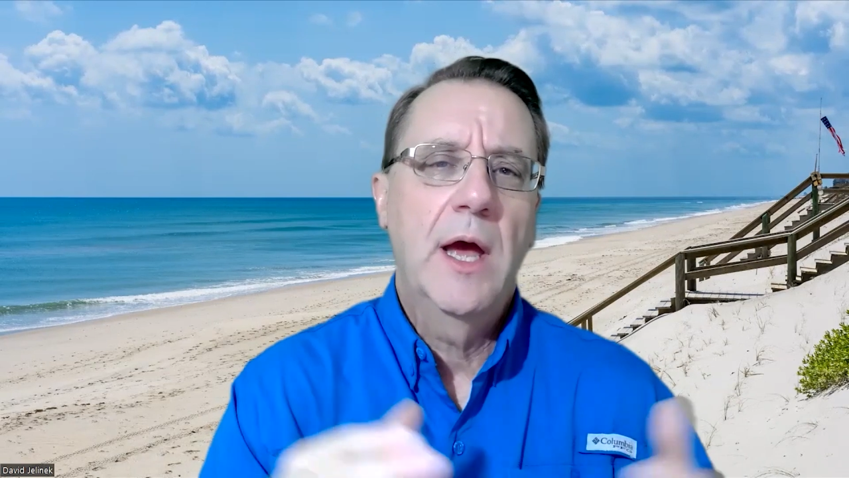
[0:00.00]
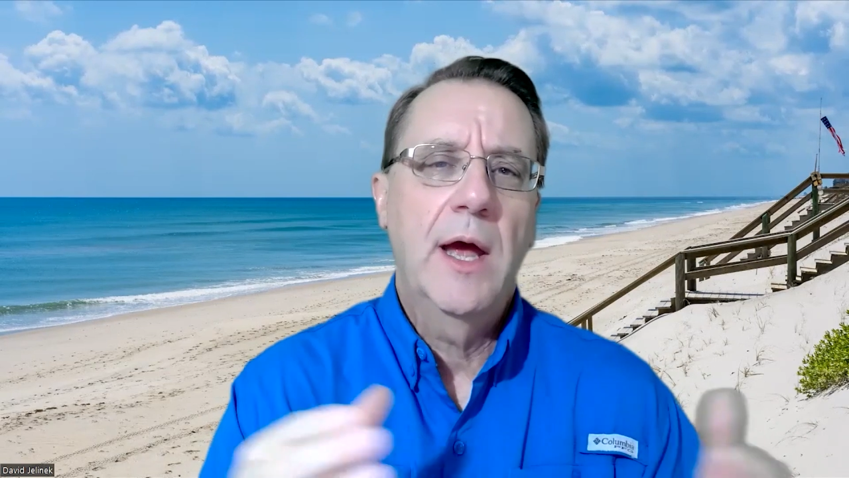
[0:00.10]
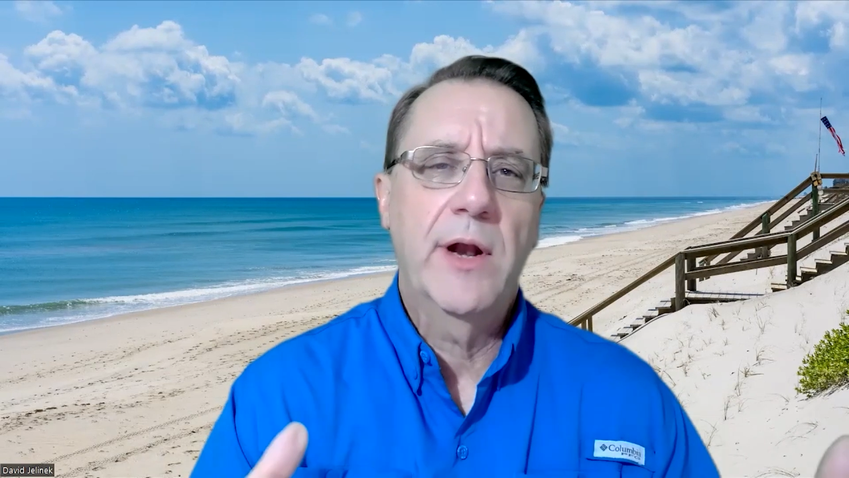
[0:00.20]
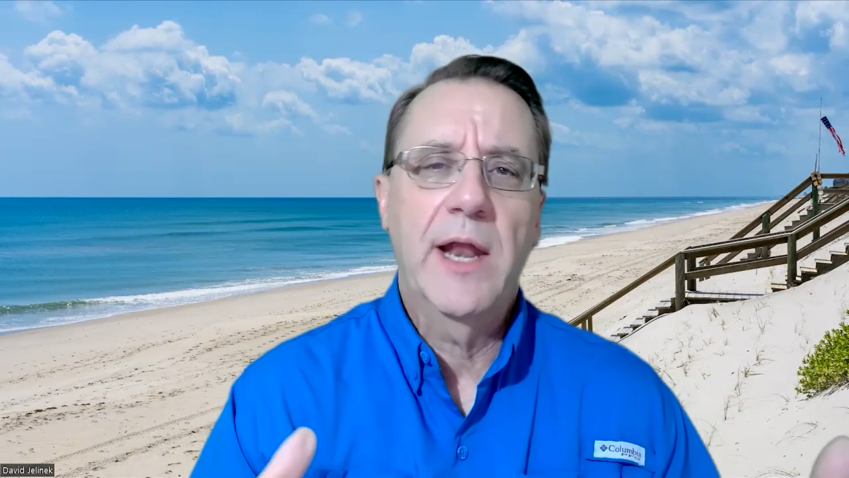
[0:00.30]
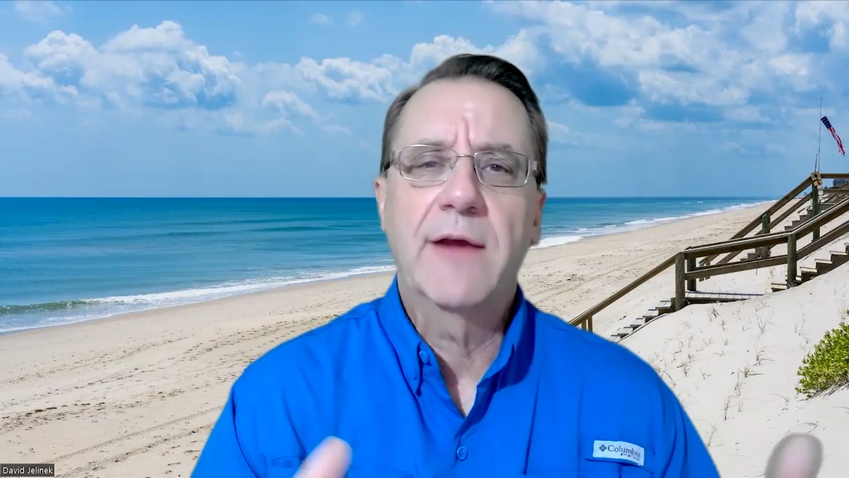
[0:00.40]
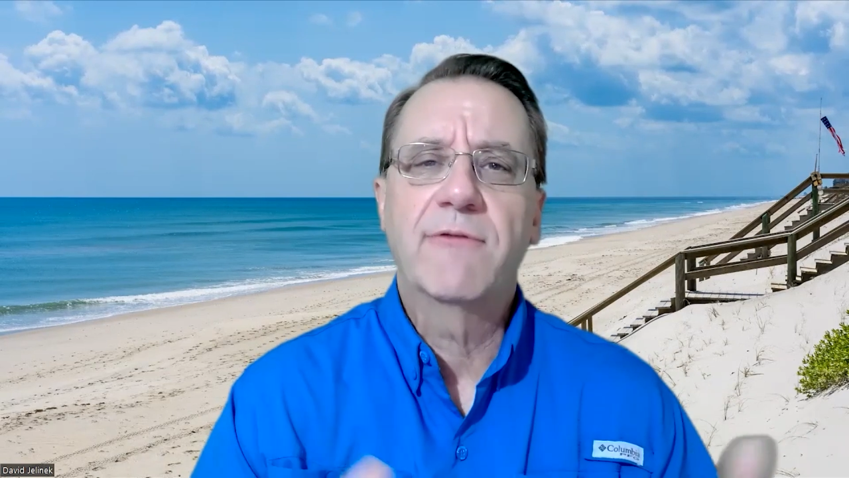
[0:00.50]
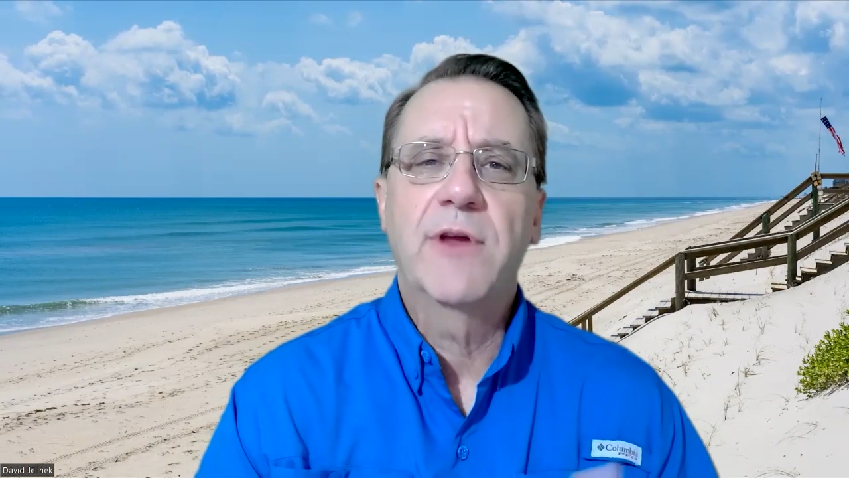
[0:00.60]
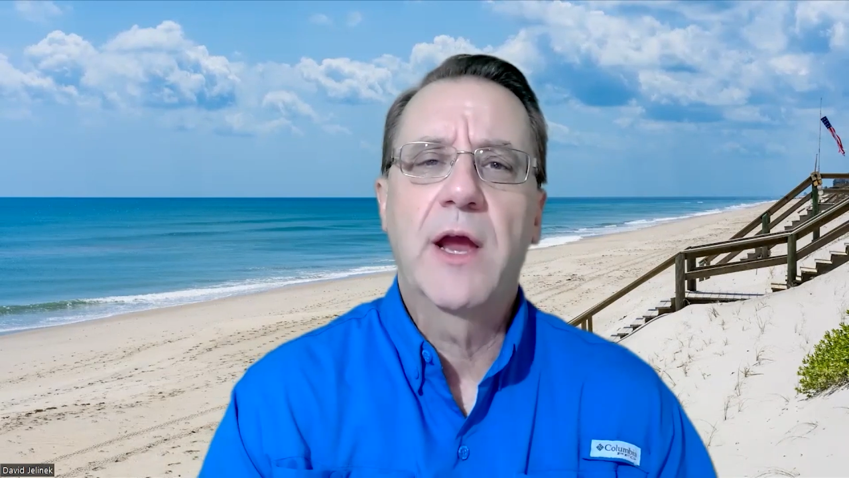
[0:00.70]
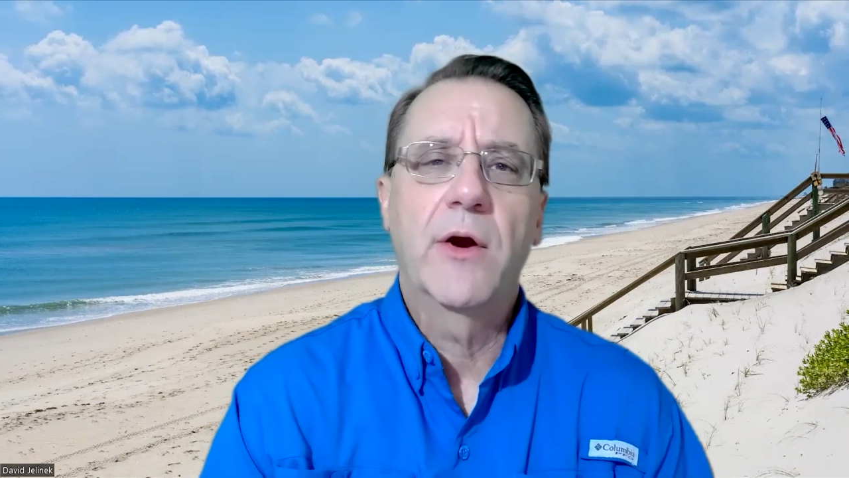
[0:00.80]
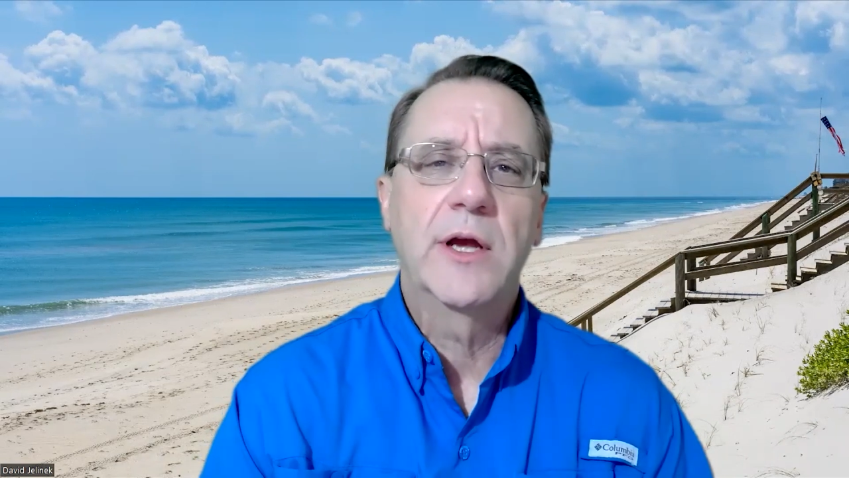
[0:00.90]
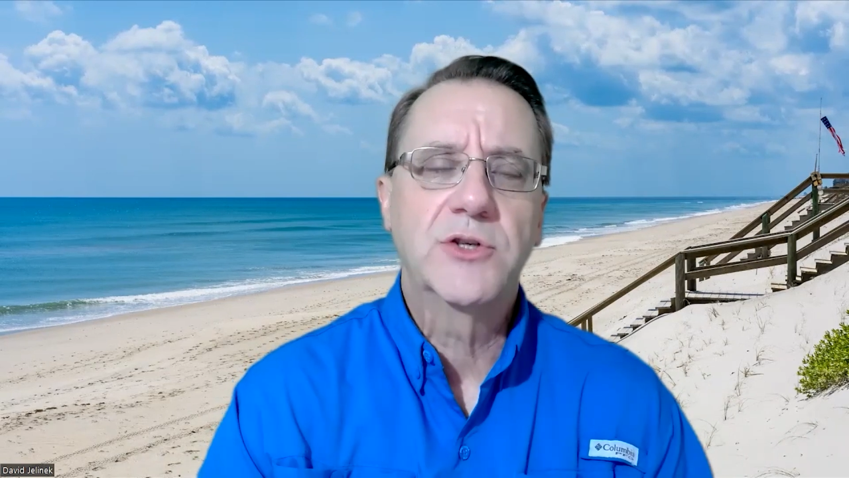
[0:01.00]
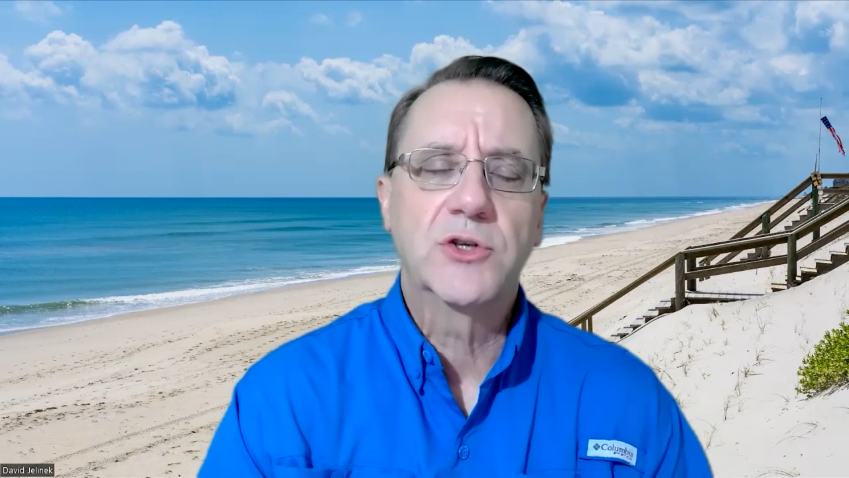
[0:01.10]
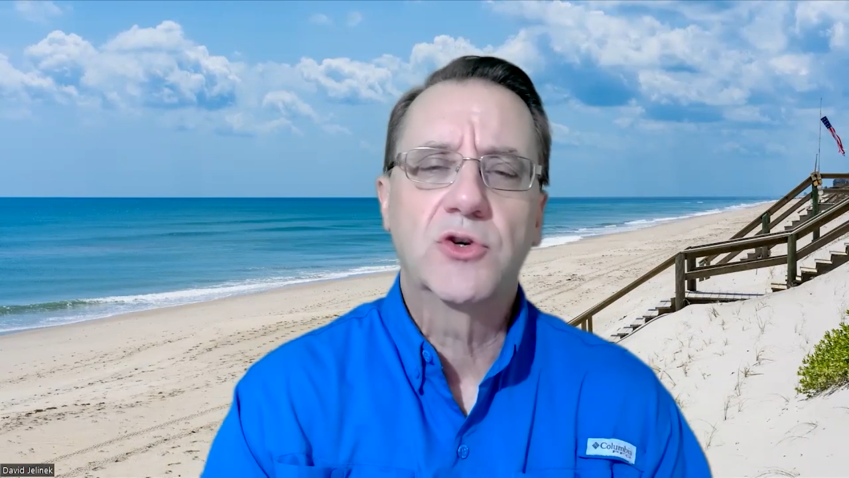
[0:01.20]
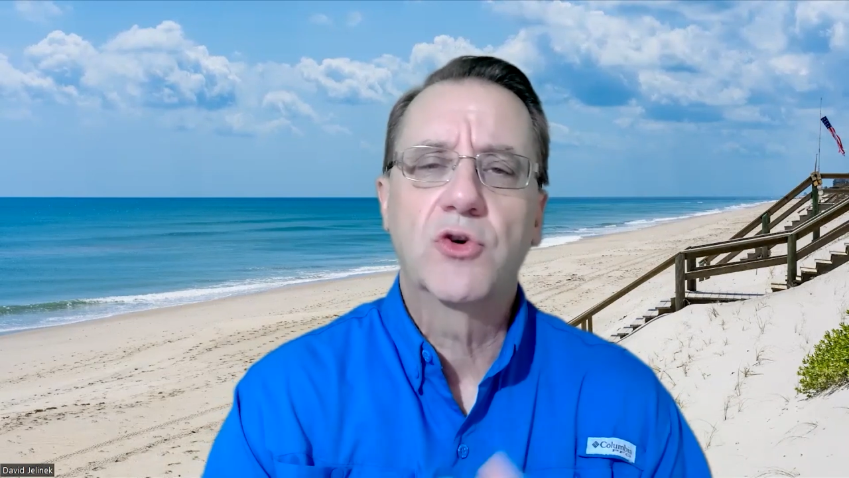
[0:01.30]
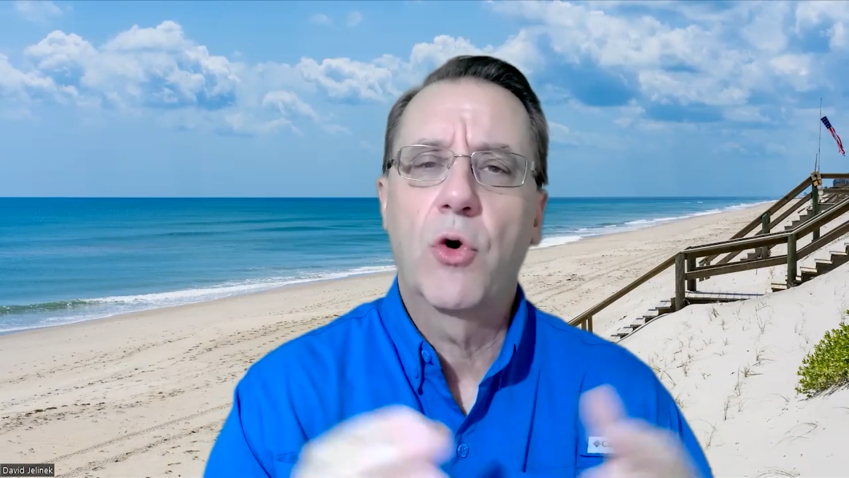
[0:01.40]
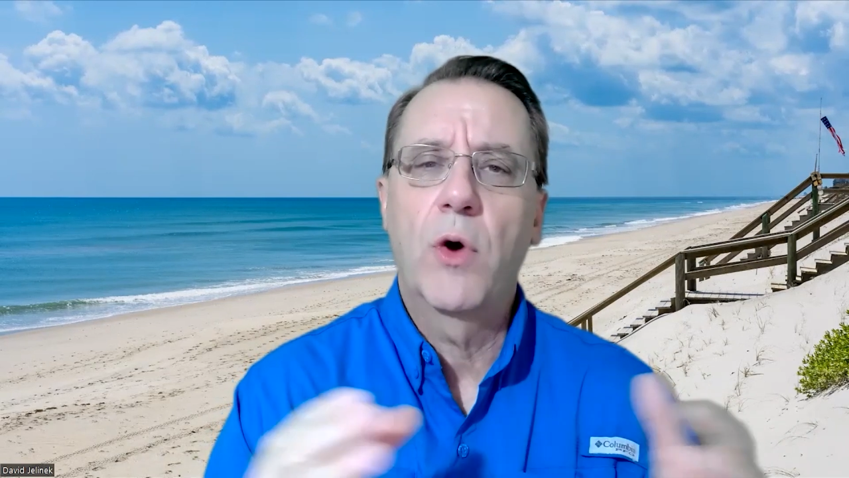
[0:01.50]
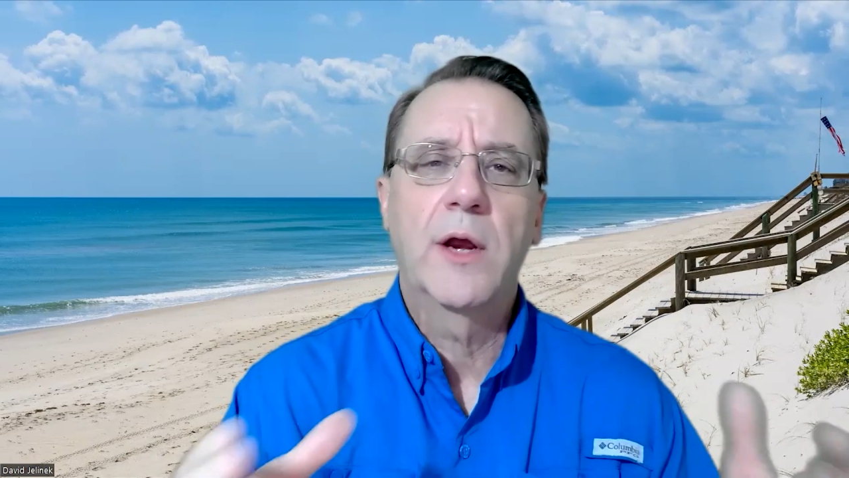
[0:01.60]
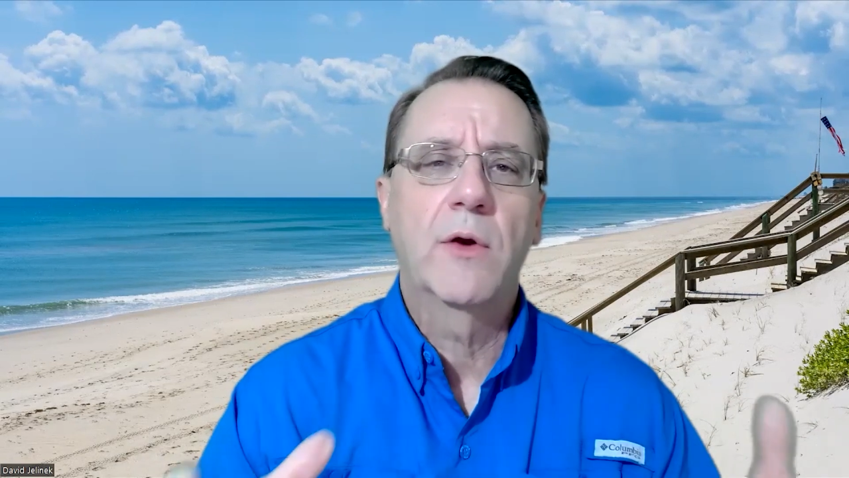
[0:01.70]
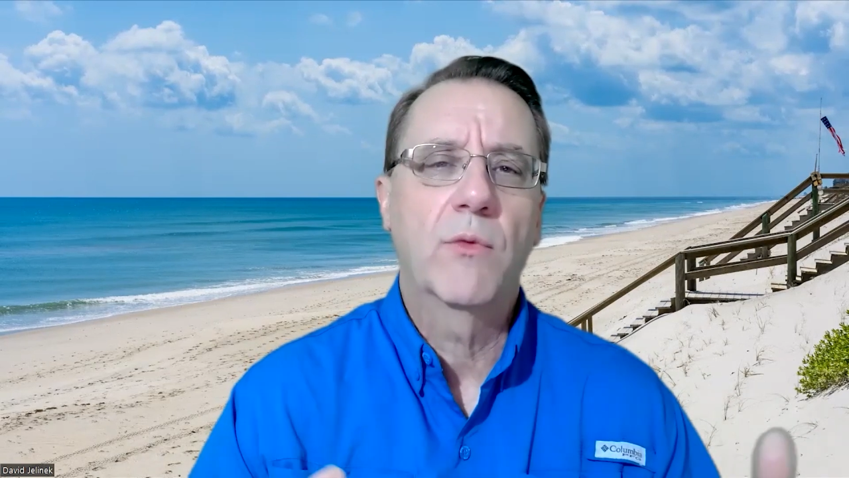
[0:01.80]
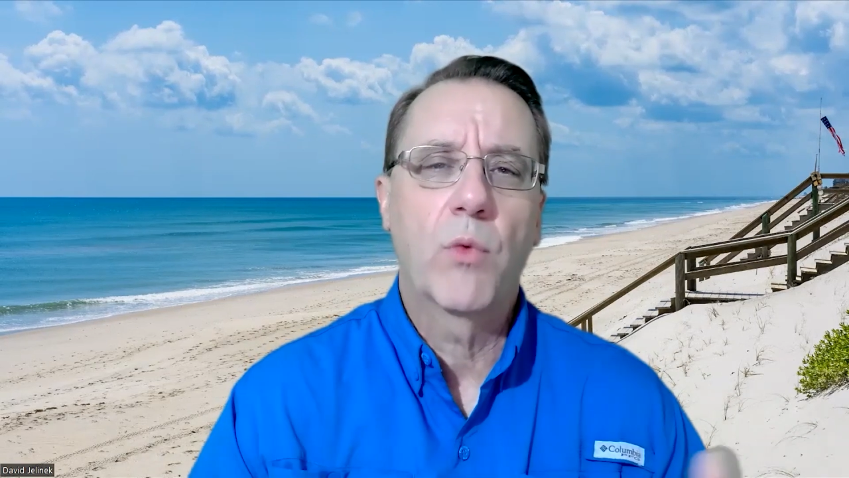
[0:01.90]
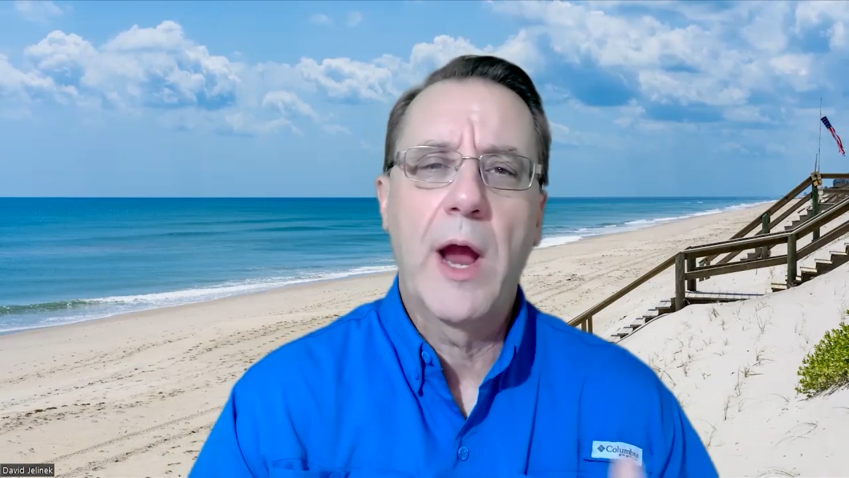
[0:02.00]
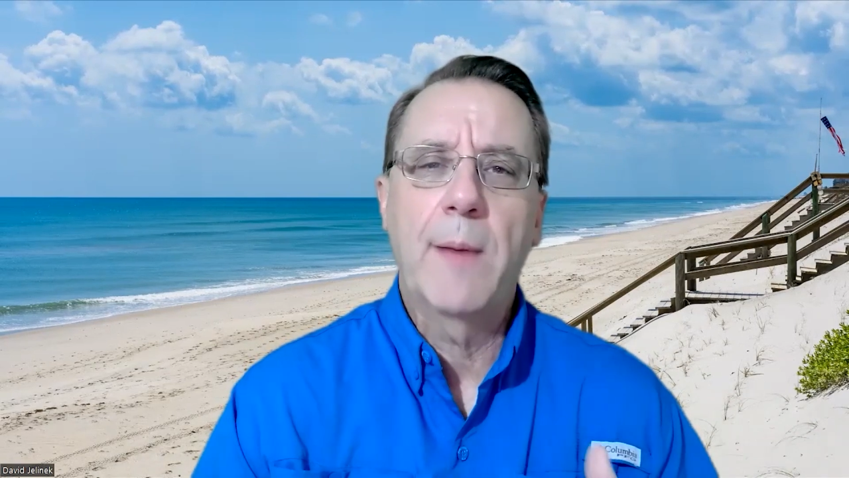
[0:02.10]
An area like Viera is just growing